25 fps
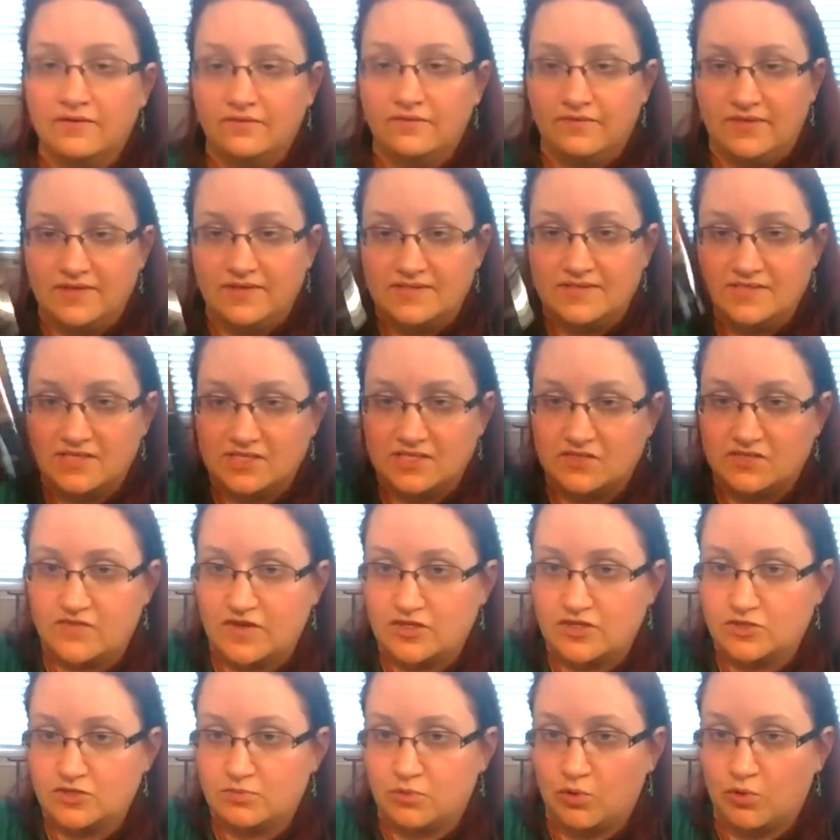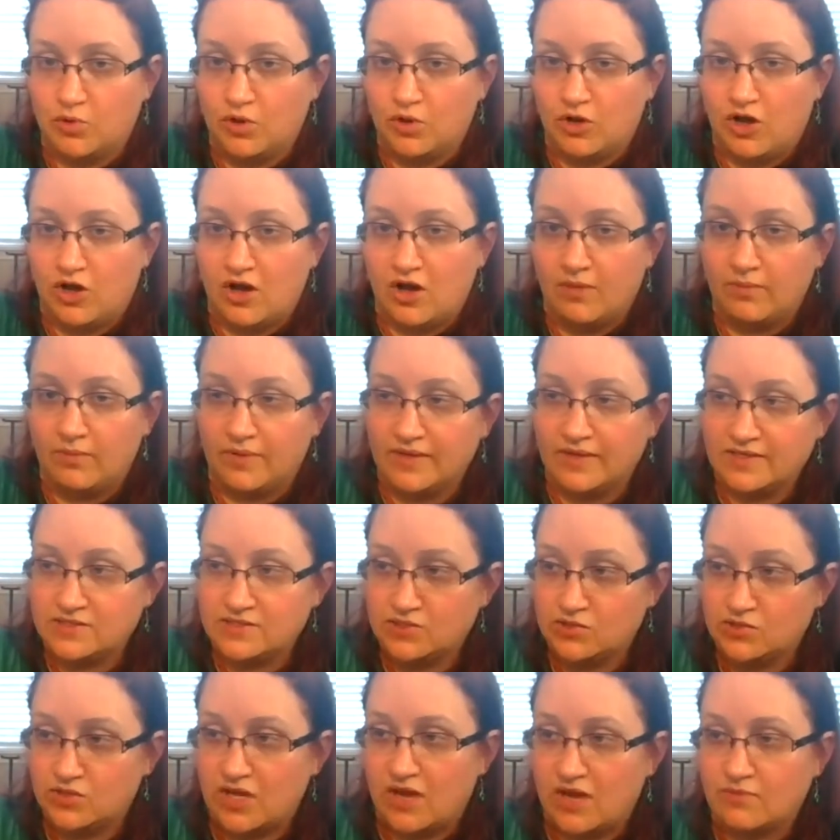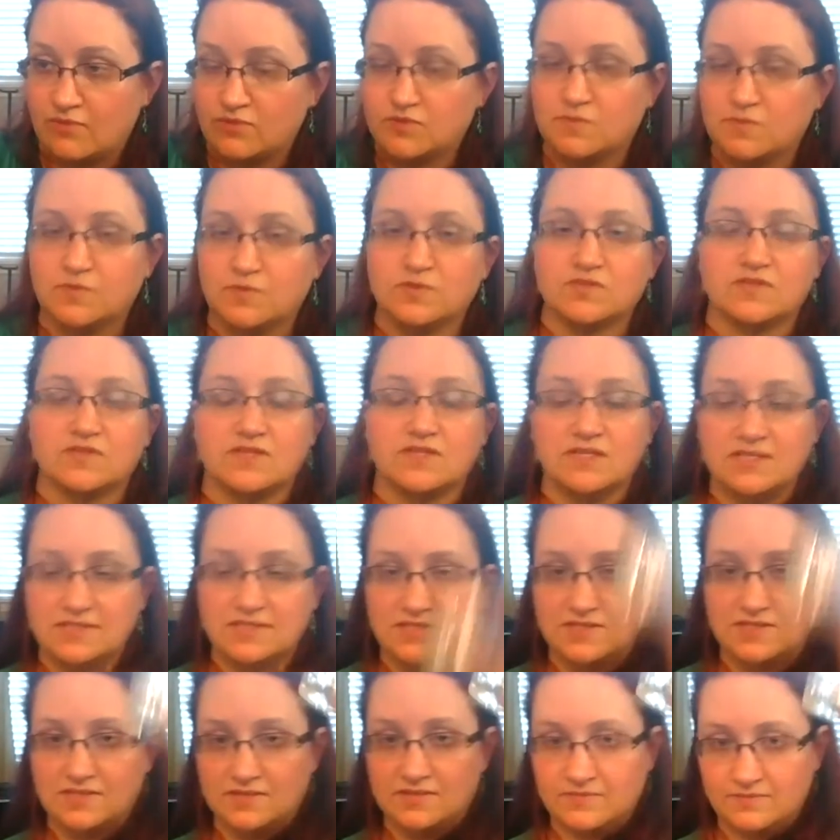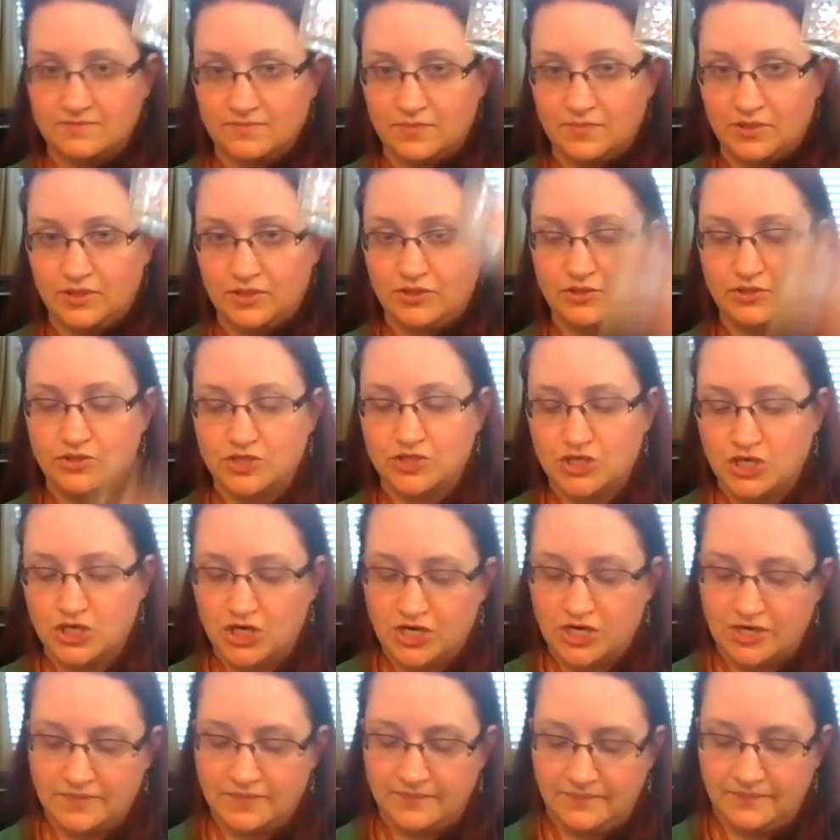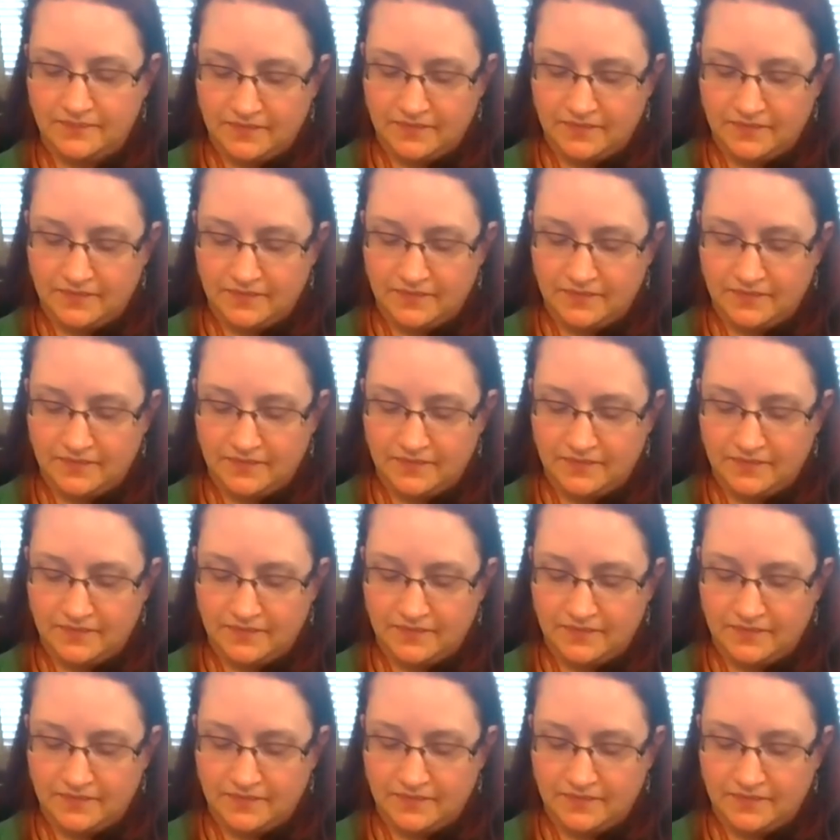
V6 vegetable oil complex, 2 tablespoons of this, put it in your jar.